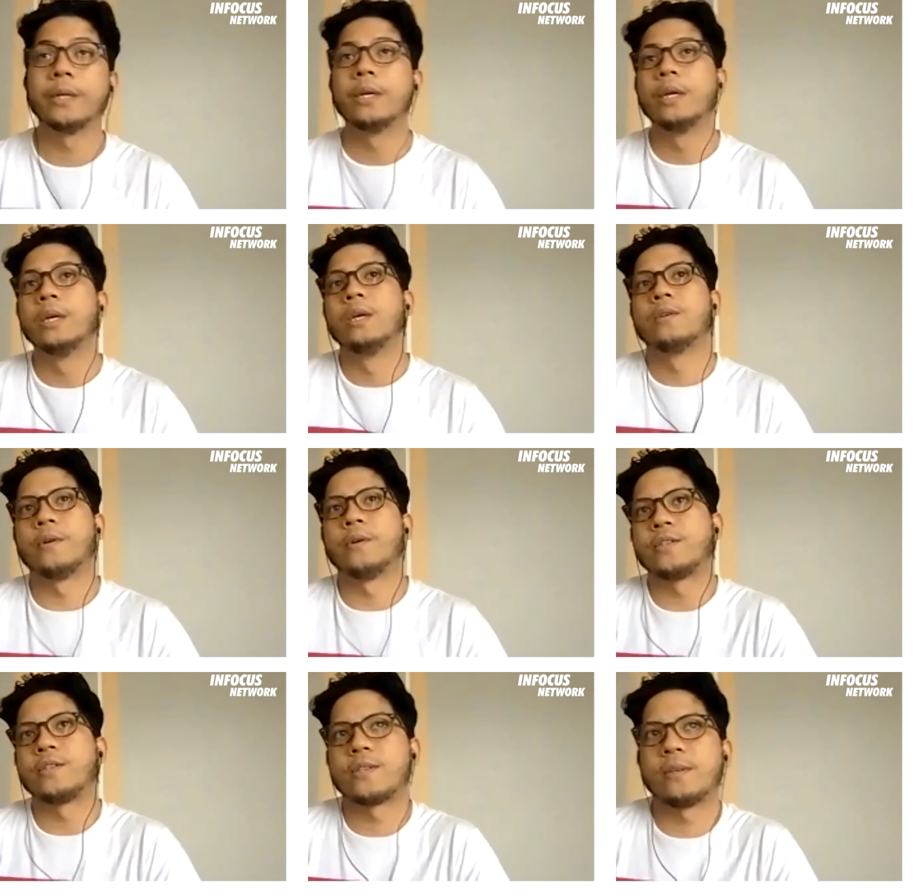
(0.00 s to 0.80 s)
So it's
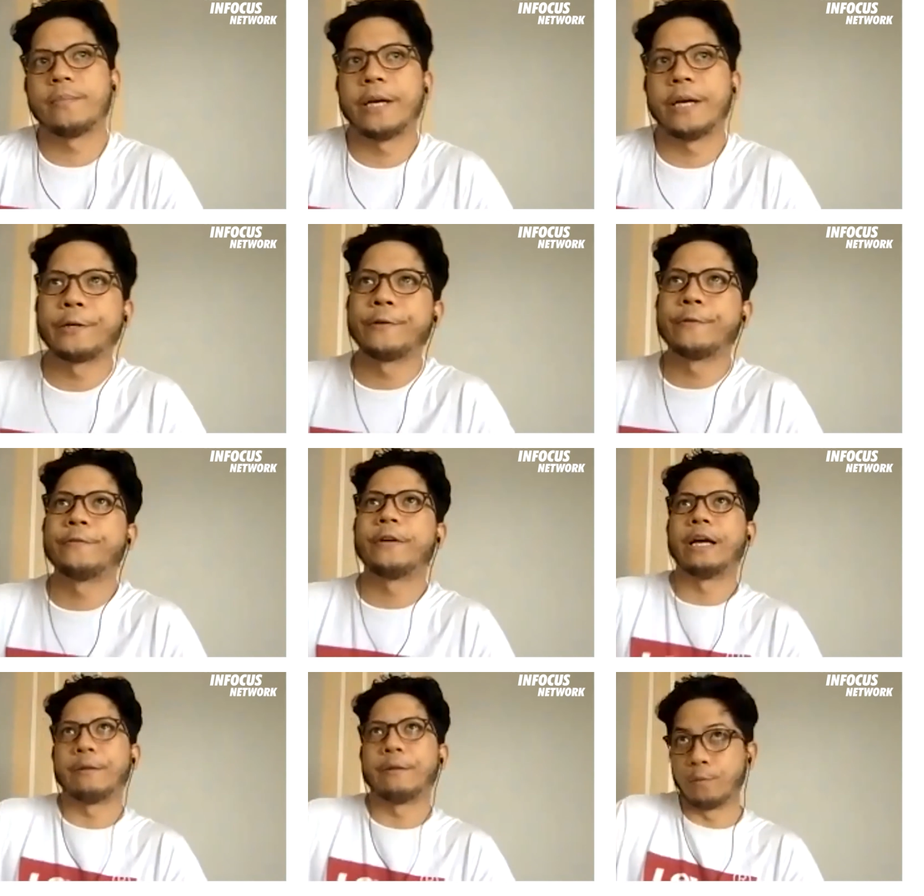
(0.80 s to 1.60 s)
just a matter
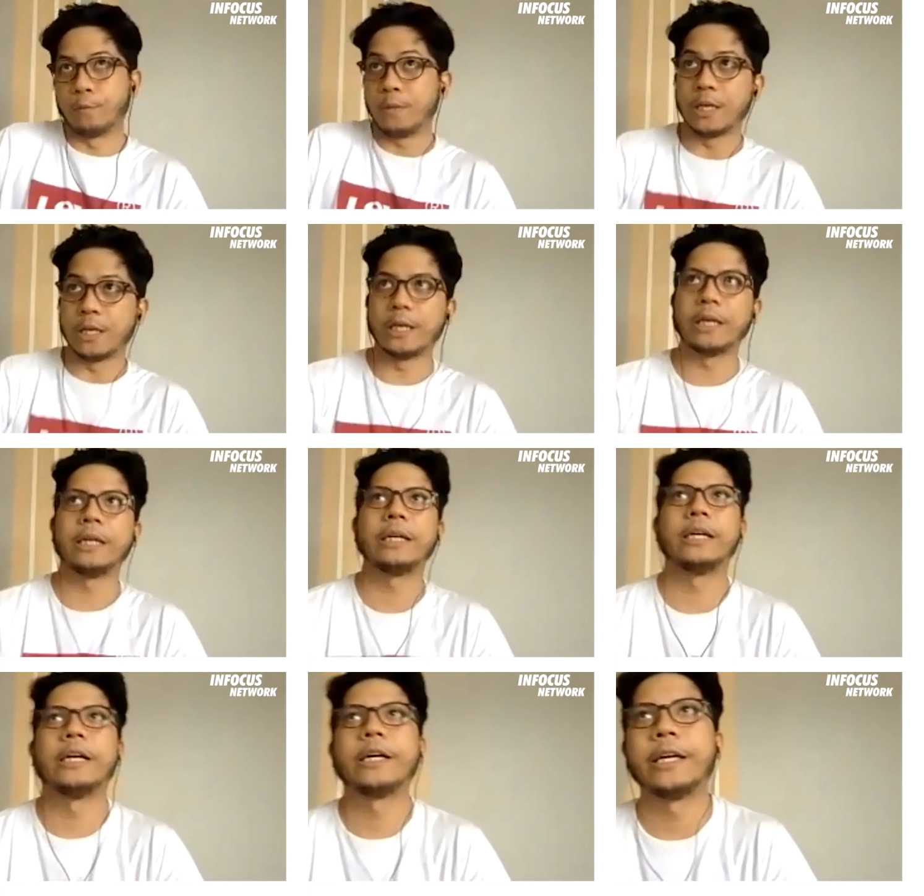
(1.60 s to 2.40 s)
of, to me,
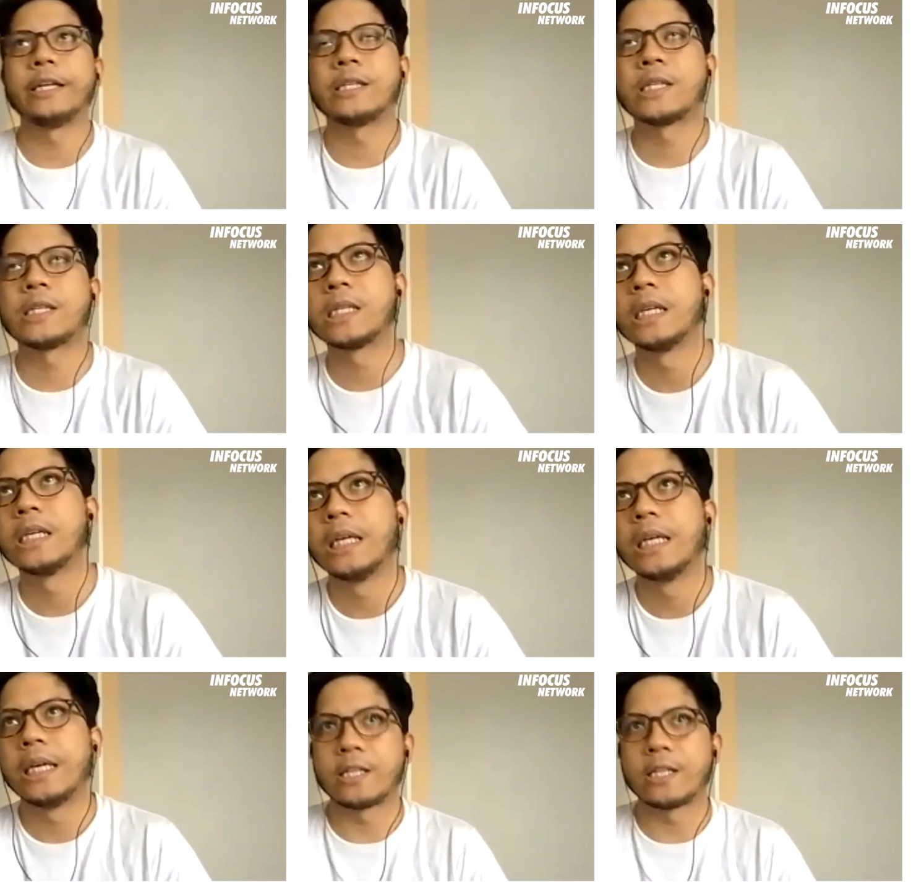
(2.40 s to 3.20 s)

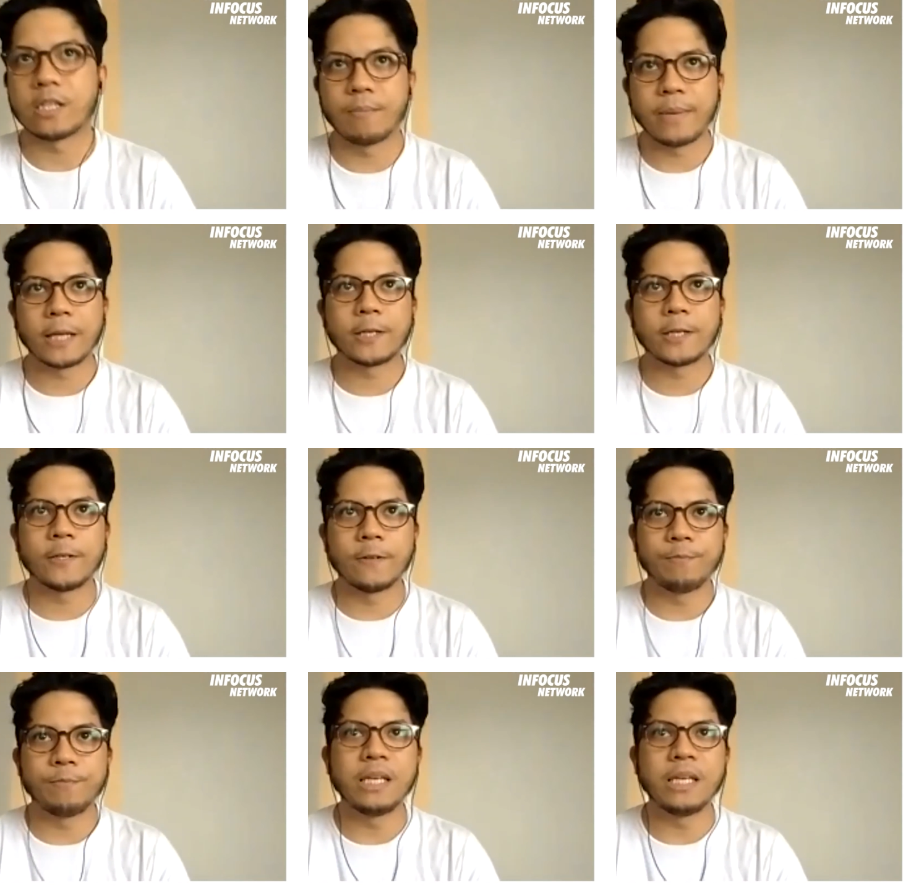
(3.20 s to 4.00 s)
it's a matter of
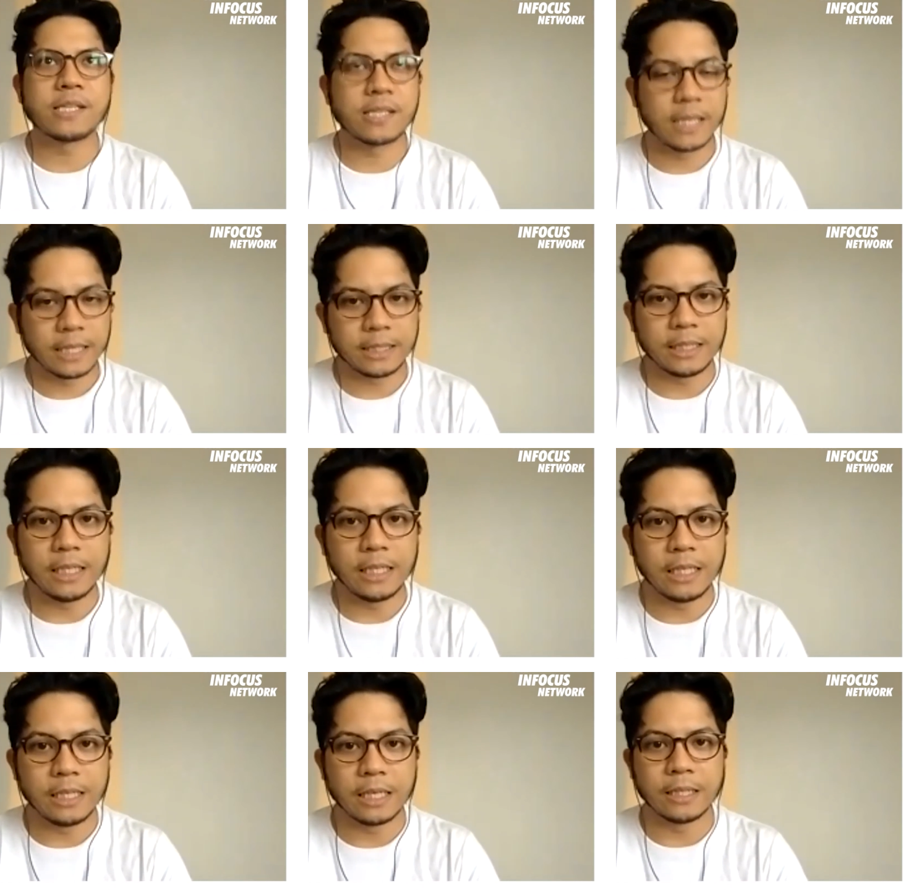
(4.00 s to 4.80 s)
being slightly,